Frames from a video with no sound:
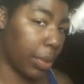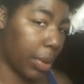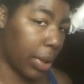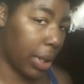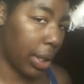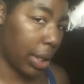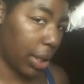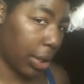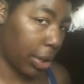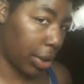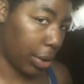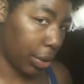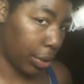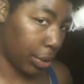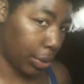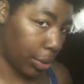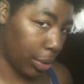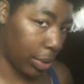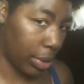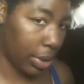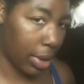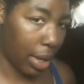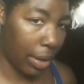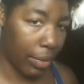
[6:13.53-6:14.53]
really
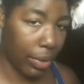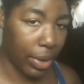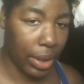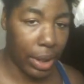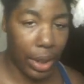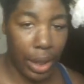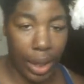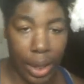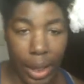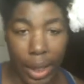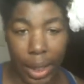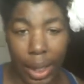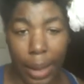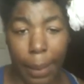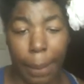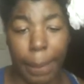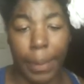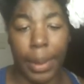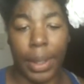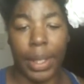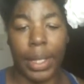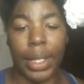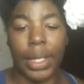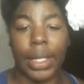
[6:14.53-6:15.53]
cute and everything.
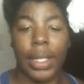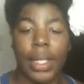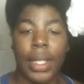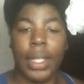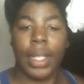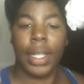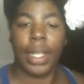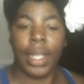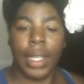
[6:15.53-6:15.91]
But